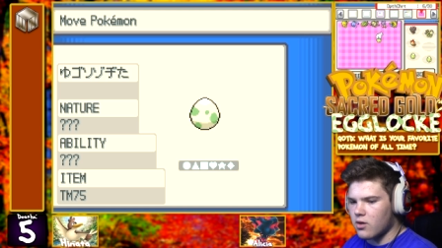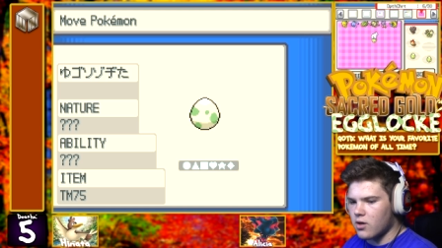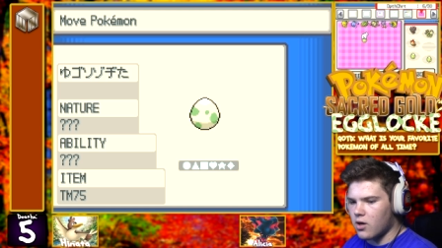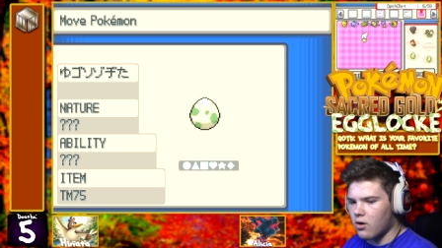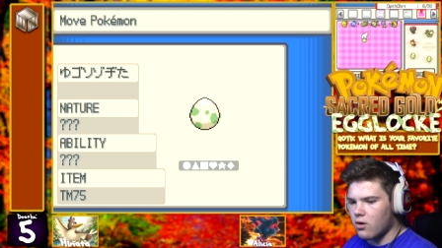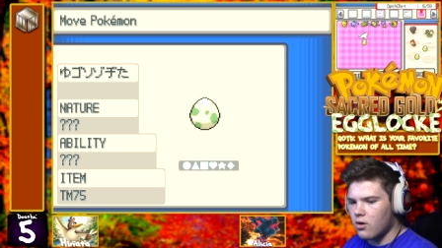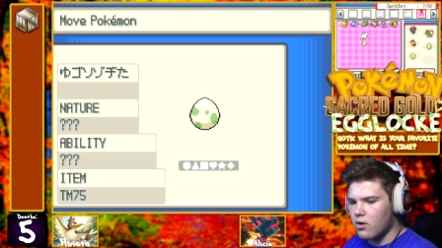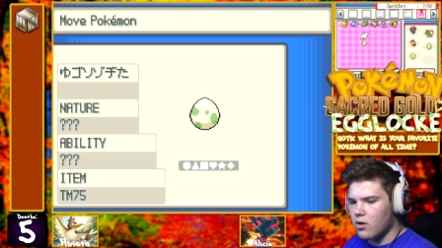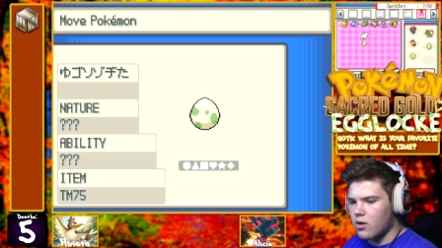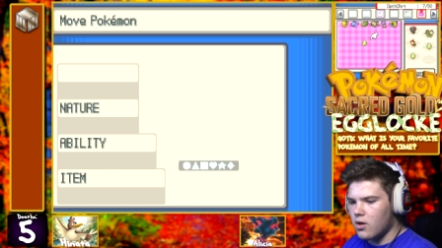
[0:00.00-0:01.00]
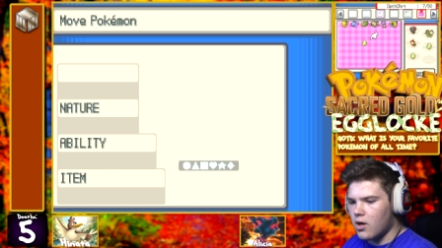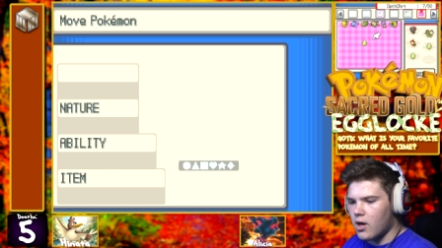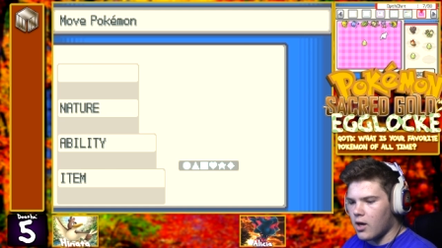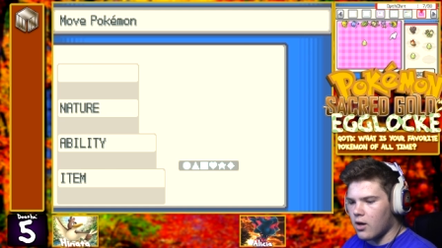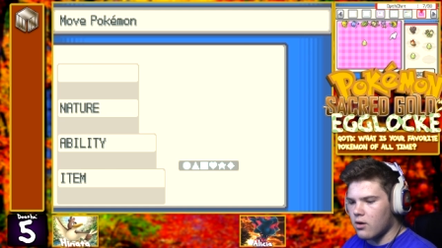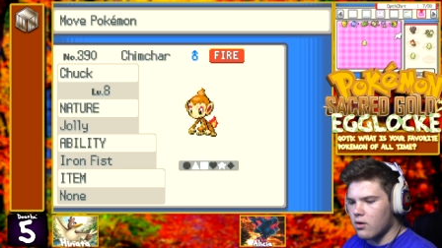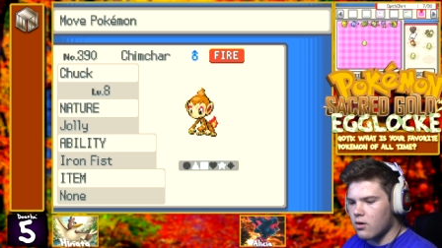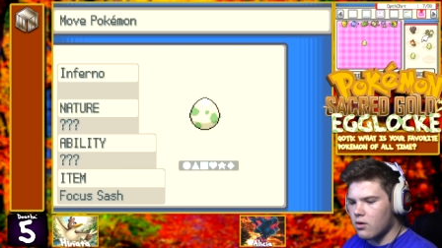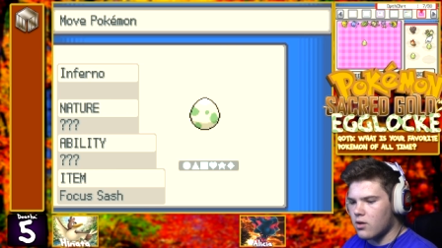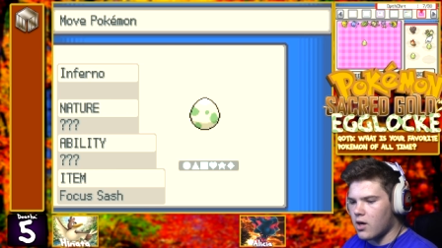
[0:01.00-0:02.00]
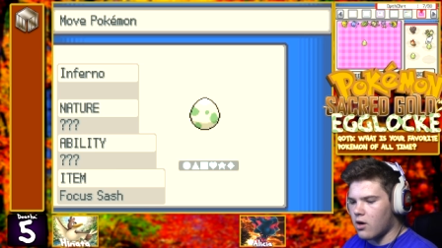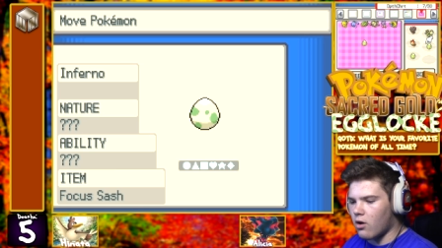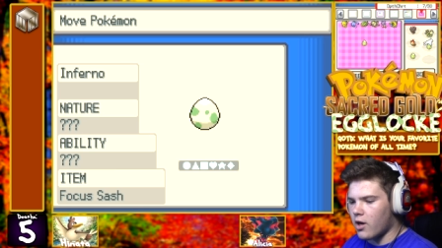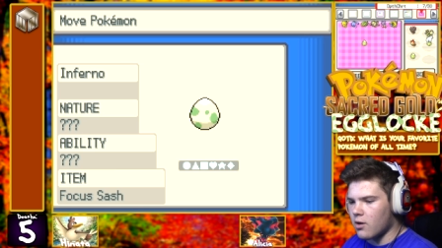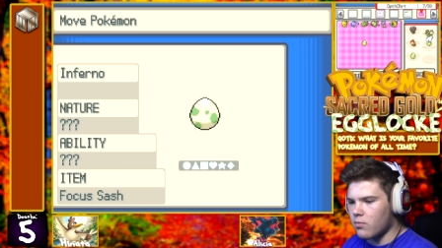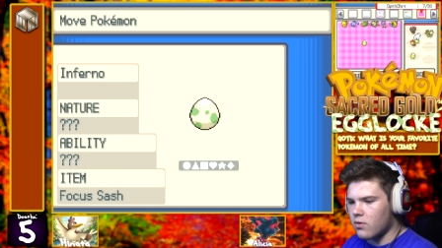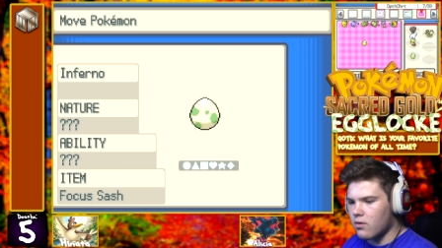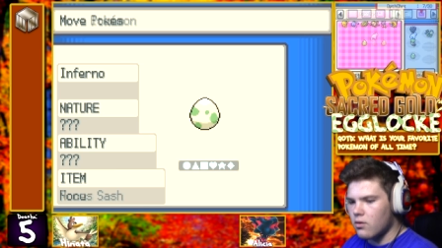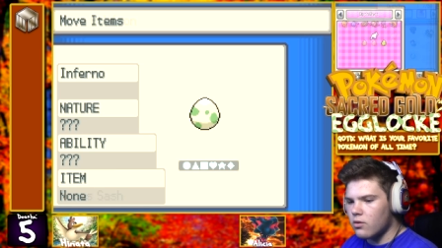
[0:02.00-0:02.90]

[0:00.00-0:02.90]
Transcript: in here and take your items.